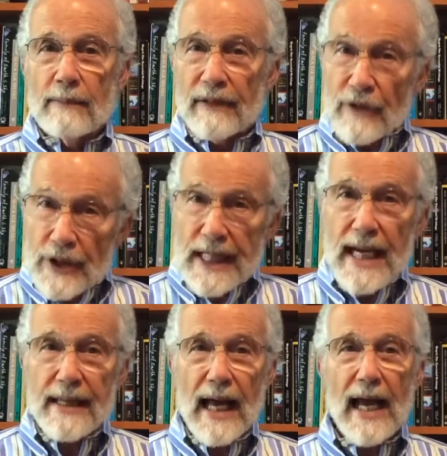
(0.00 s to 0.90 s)
but if you
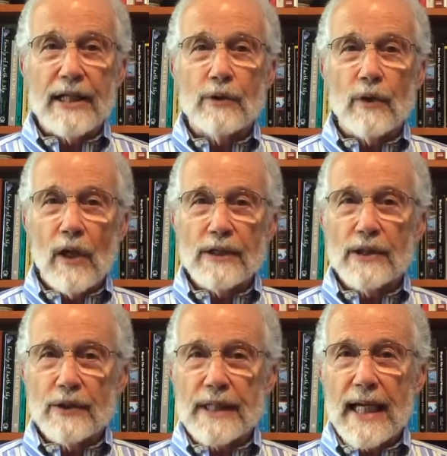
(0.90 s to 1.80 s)
say that, you are
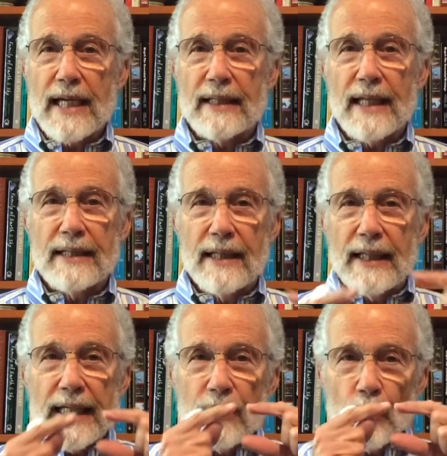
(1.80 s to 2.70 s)
also saying that
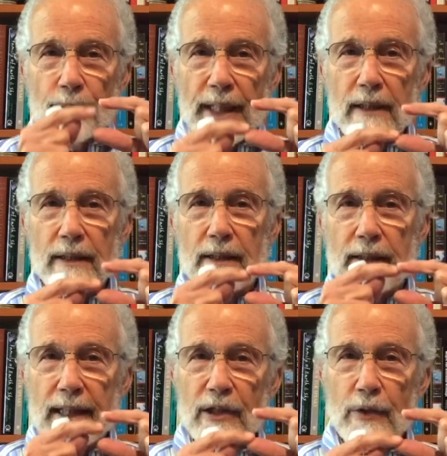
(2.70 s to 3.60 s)
the incremental
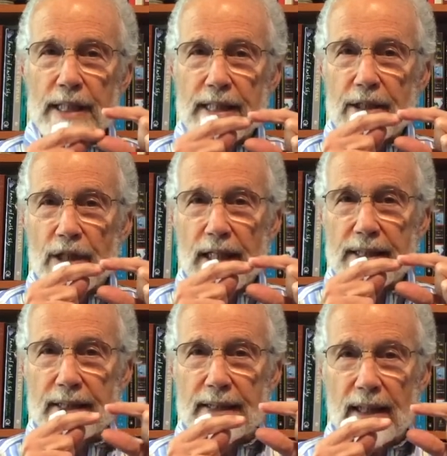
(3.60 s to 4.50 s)
increase in
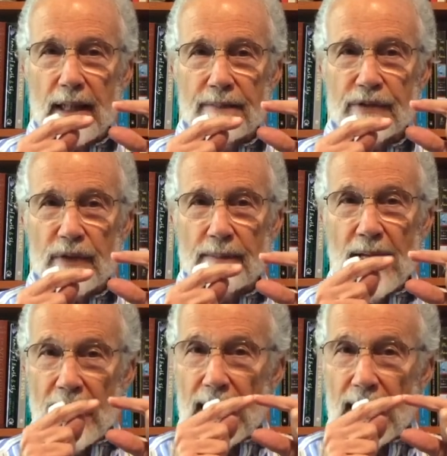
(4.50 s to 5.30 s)
justice that comes from